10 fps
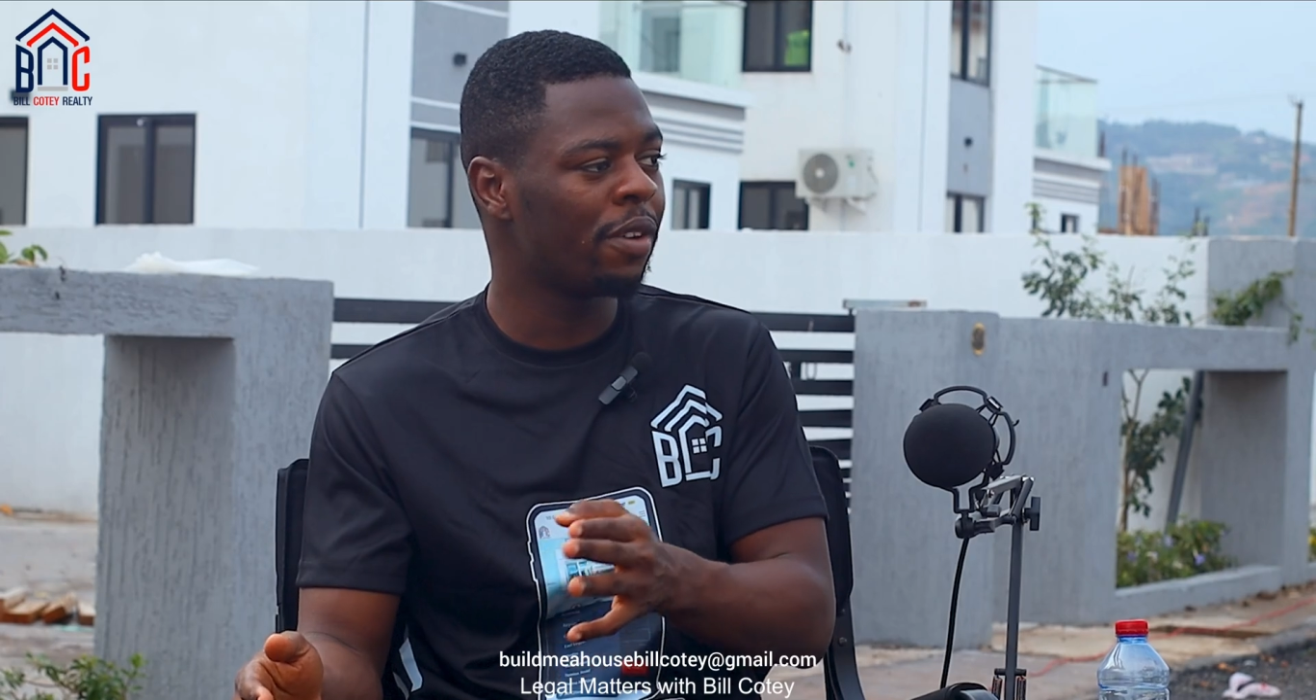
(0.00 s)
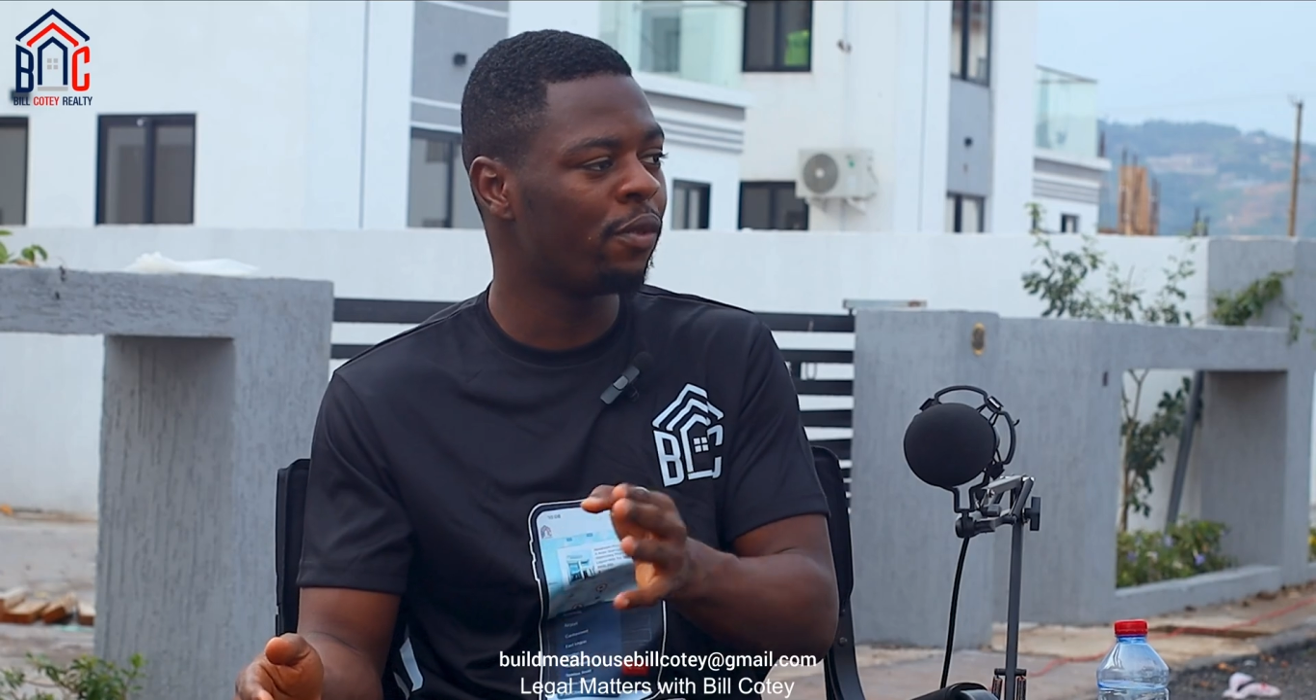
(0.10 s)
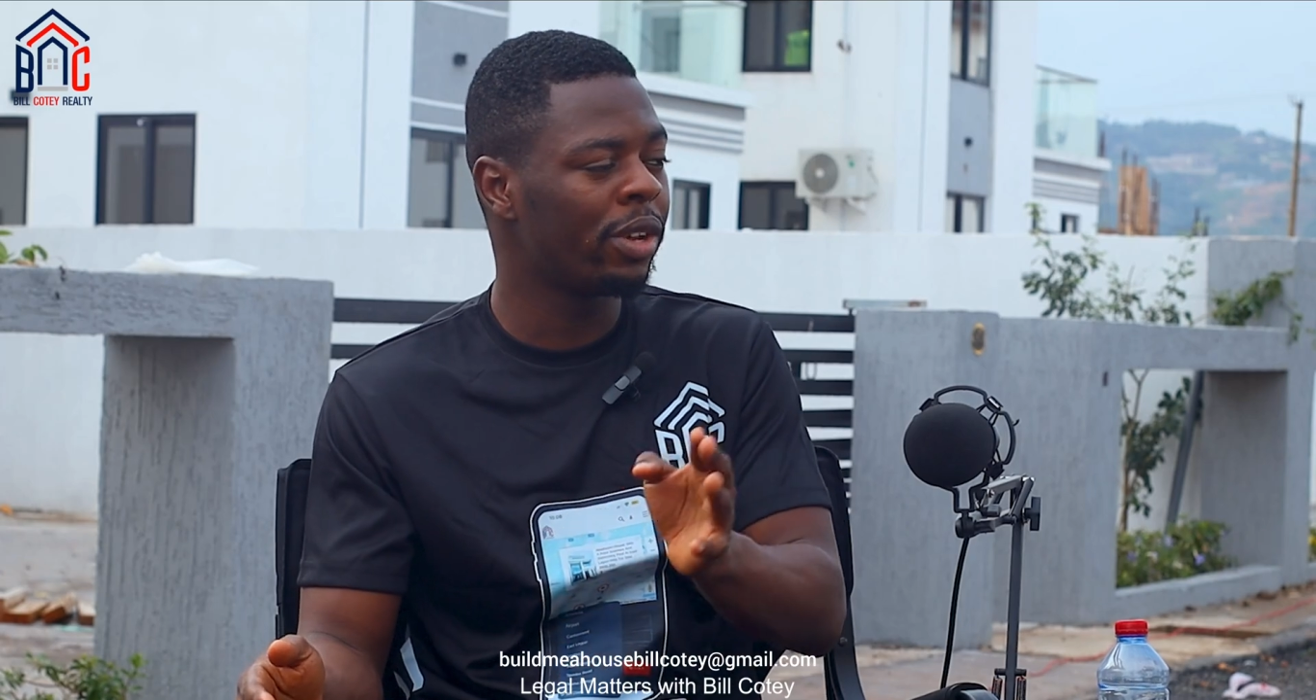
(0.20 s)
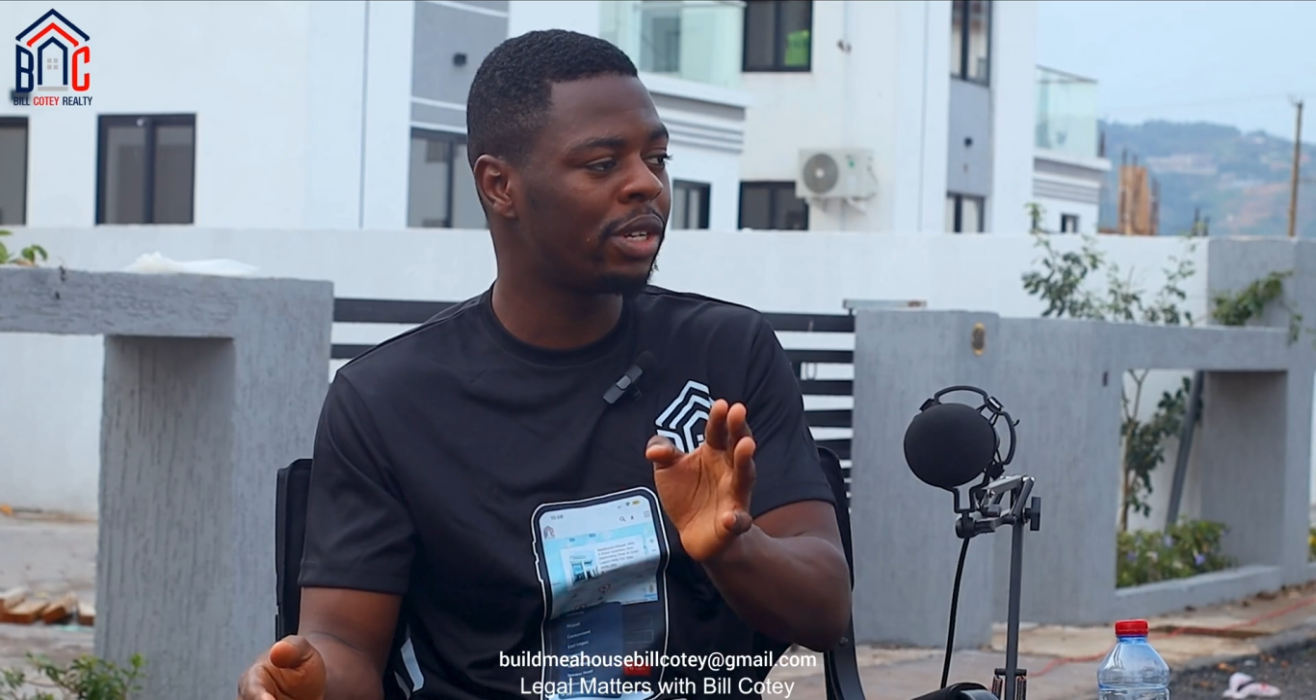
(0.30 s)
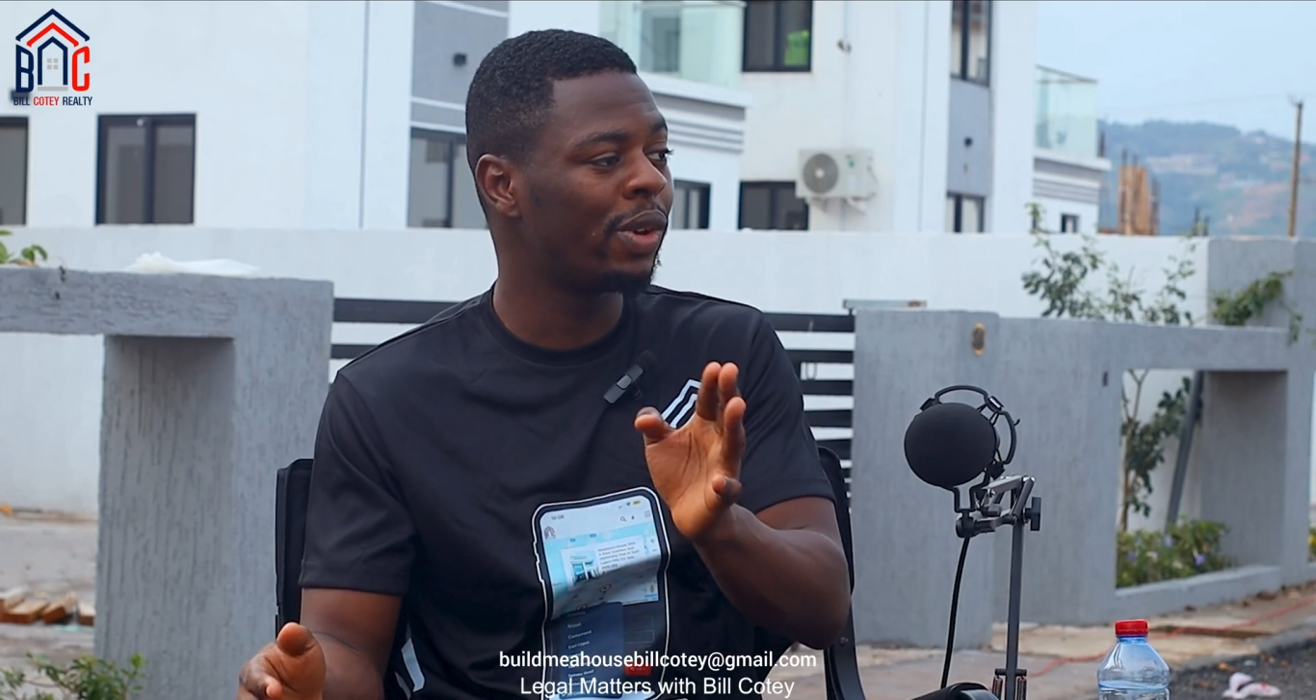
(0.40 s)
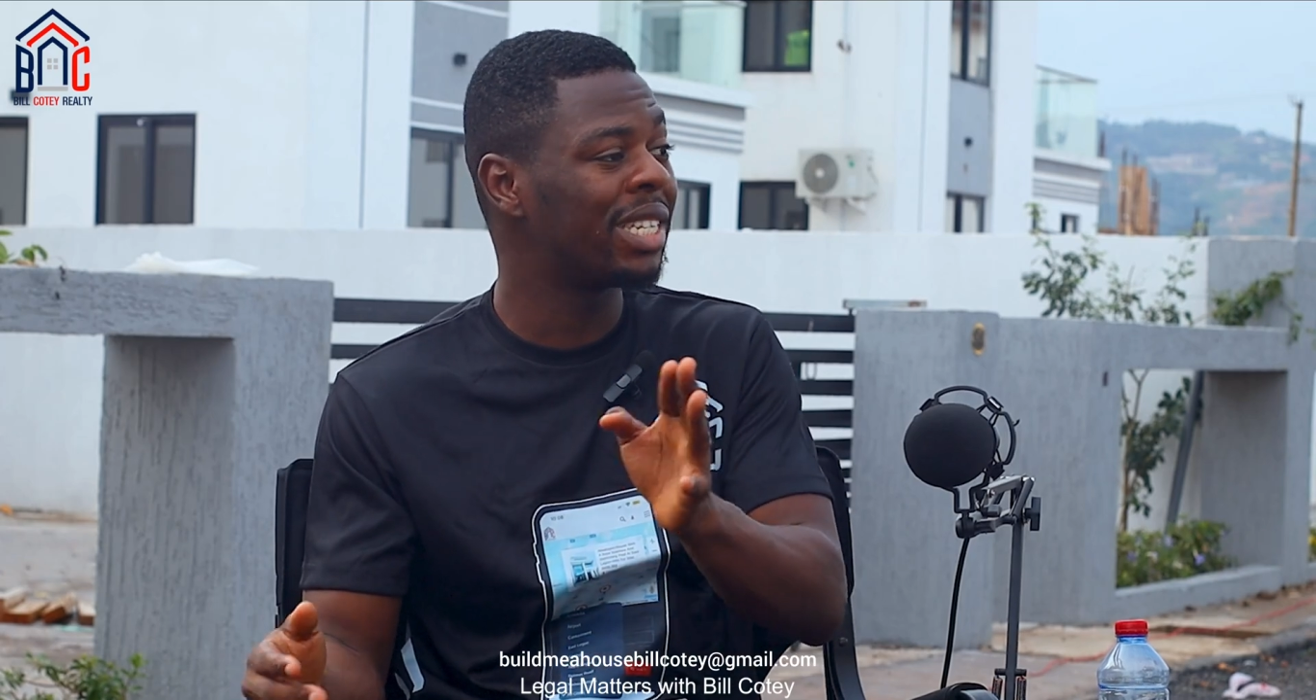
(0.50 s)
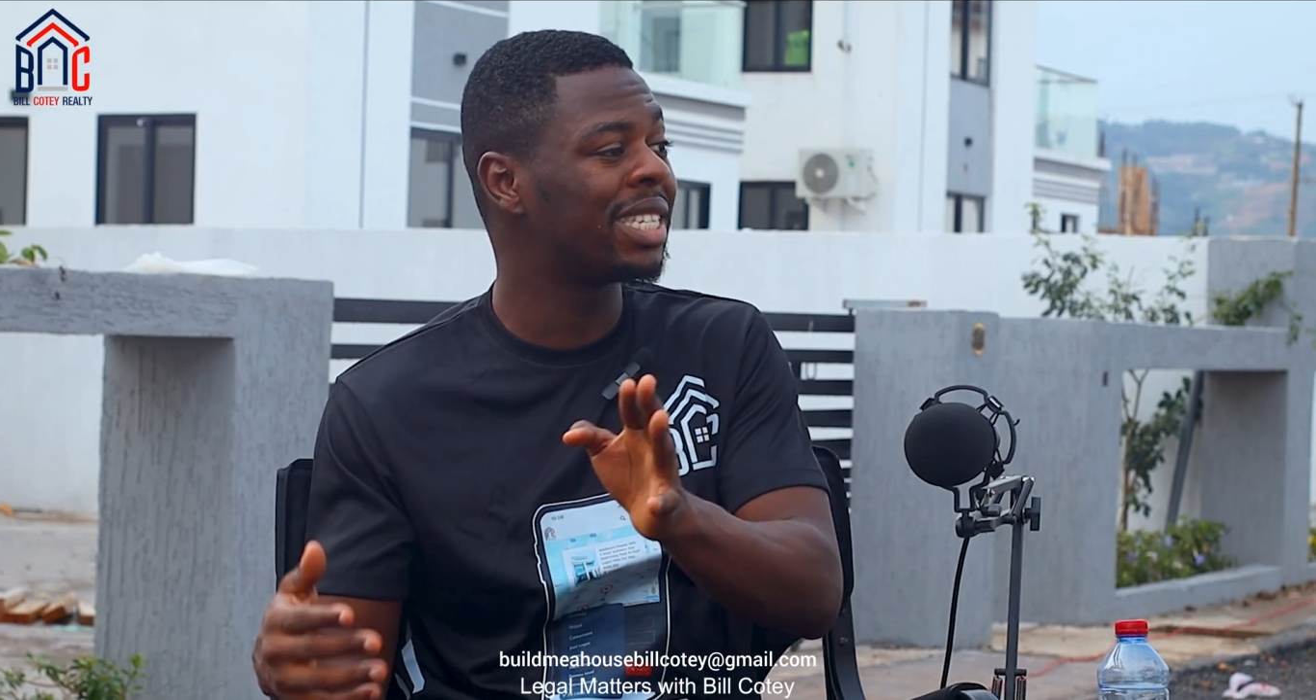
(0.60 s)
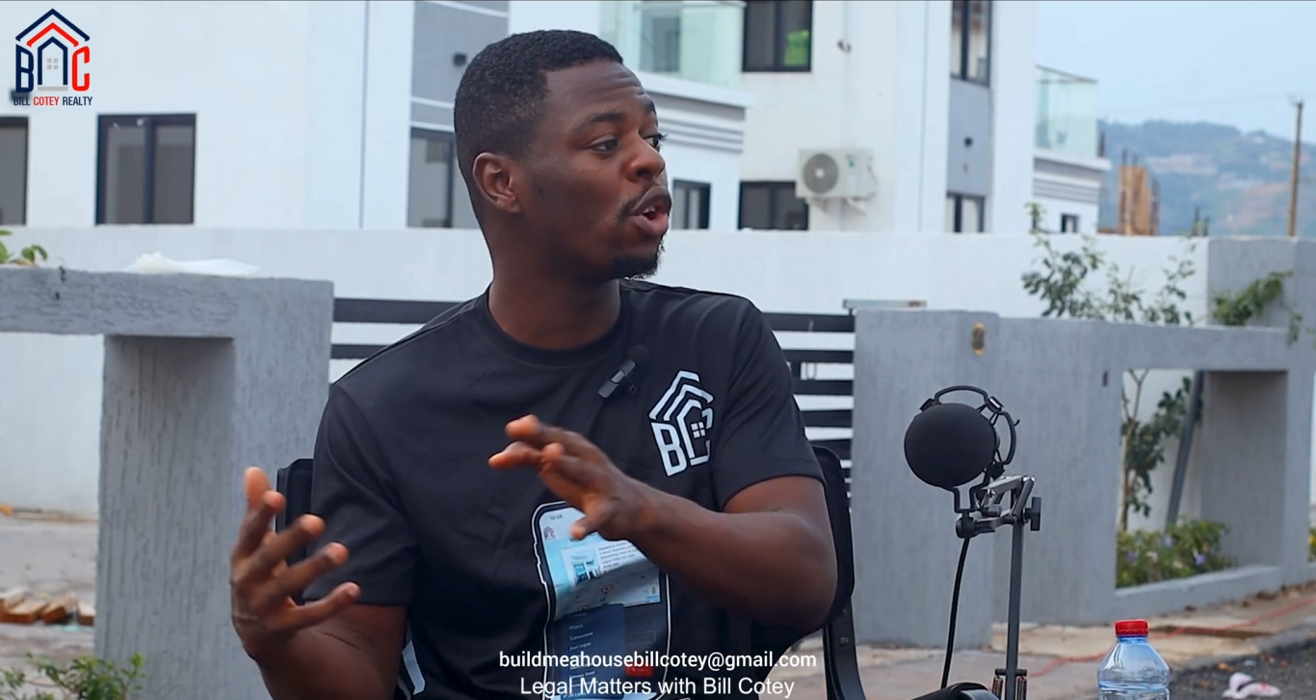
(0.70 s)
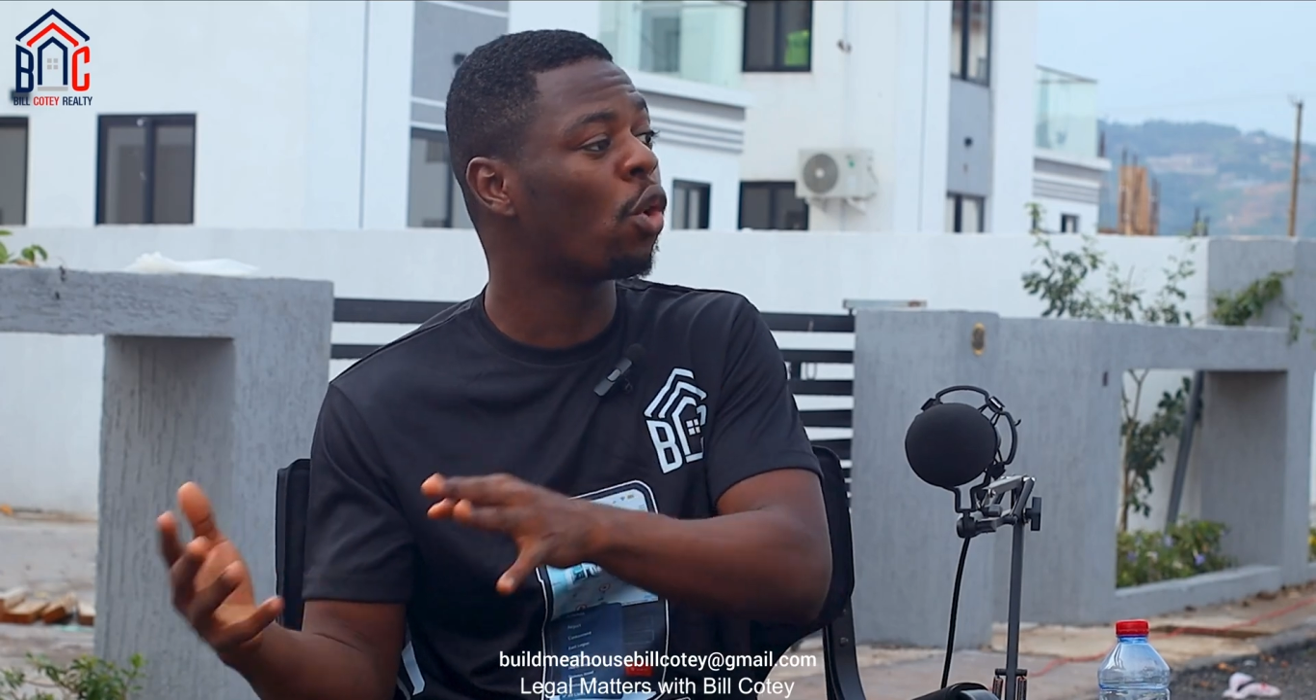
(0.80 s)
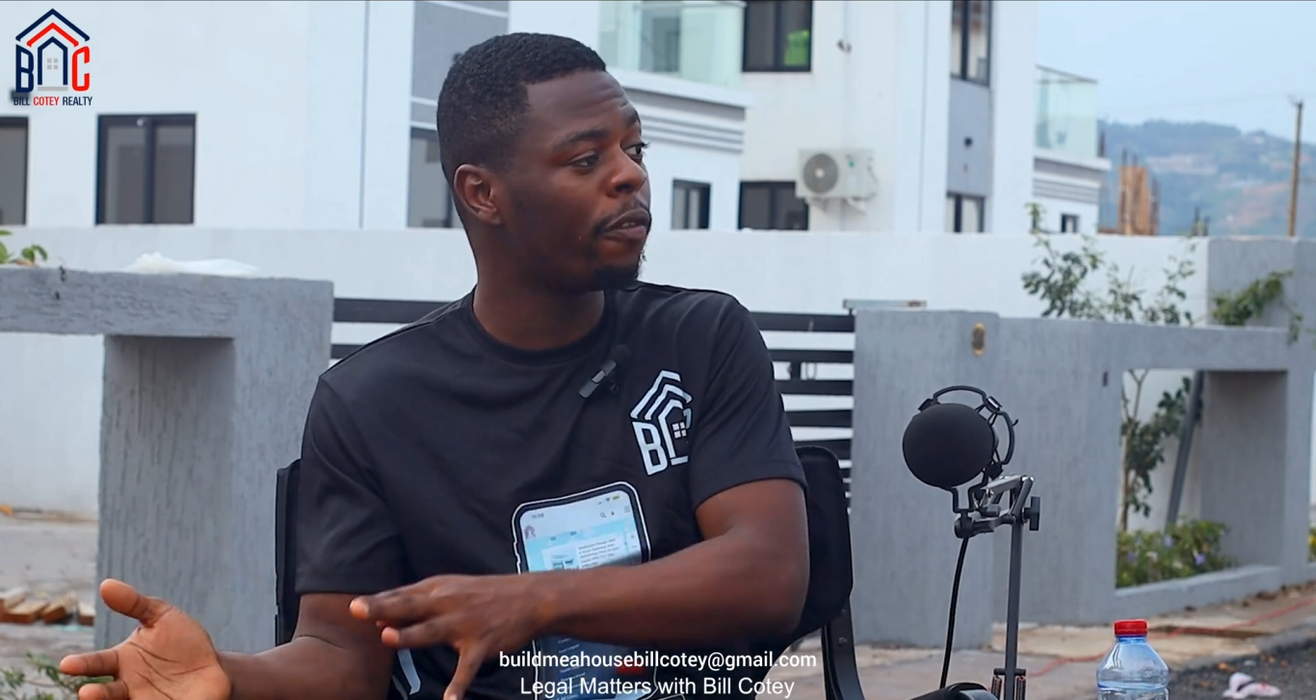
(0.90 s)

which is in